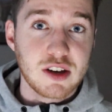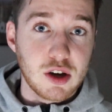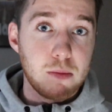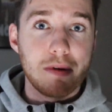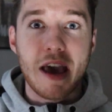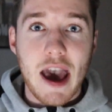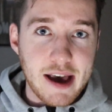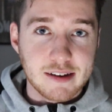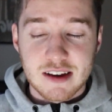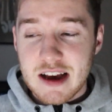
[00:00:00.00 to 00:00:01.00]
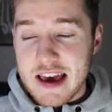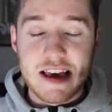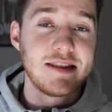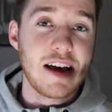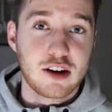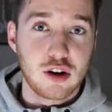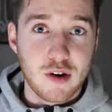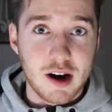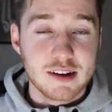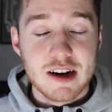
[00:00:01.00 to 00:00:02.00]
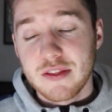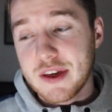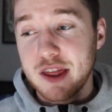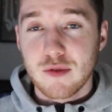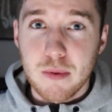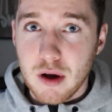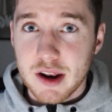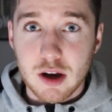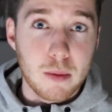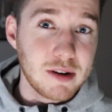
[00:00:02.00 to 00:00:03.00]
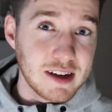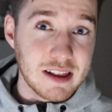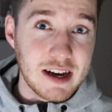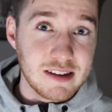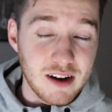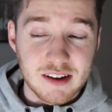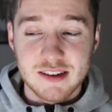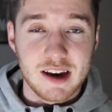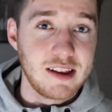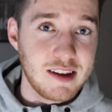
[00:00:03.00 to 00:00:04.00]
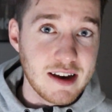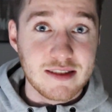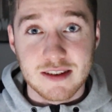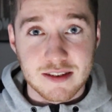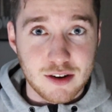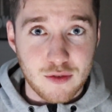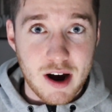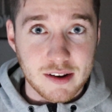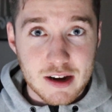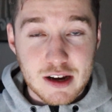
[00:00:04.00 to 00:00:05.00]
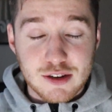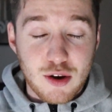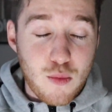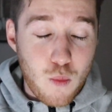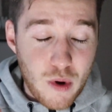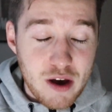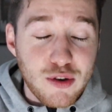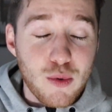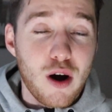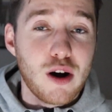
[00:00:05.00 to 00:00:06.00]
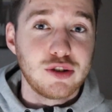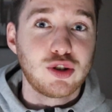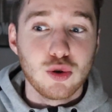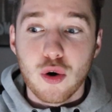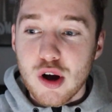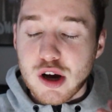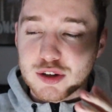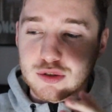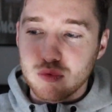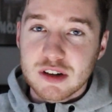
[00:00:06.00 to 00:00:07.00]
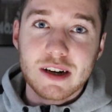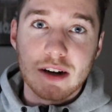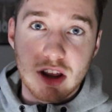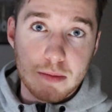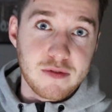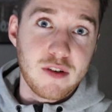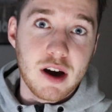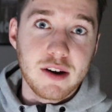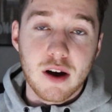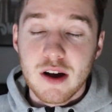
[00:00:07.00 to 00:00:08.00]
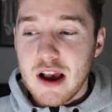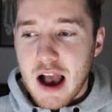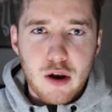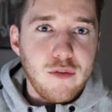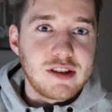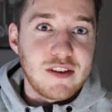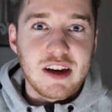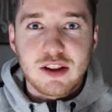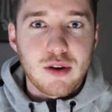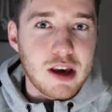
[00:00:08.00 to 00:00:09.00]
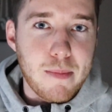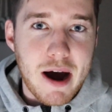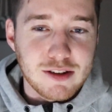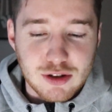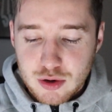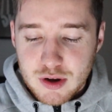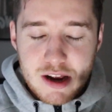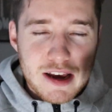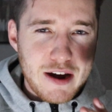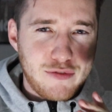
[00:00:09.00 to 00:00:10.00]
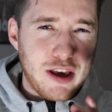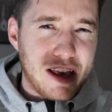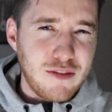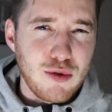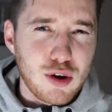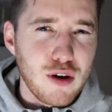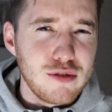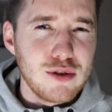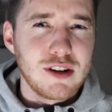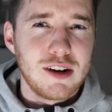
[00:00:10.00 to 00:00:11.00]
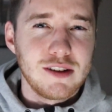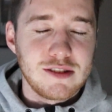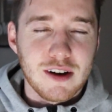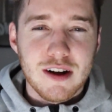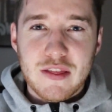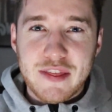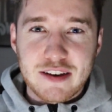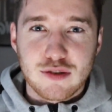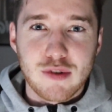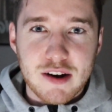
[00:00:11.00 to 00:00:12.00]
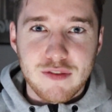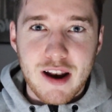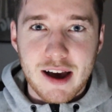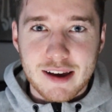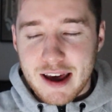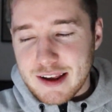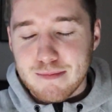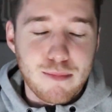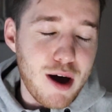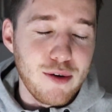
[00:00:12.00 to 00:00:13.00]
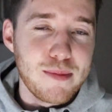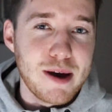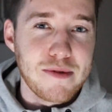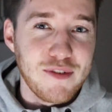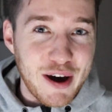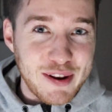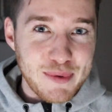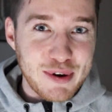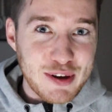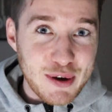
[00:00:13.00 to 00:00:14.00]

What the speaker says: is going to be X. Is that correct? They then replied a couple of days later saying, yes, this is correct. So if you are unsure, just reach out to the provider, and obviously if they don't get back to you, if they give you a convoluted answer, that's a red flag and it might not be a provider you want to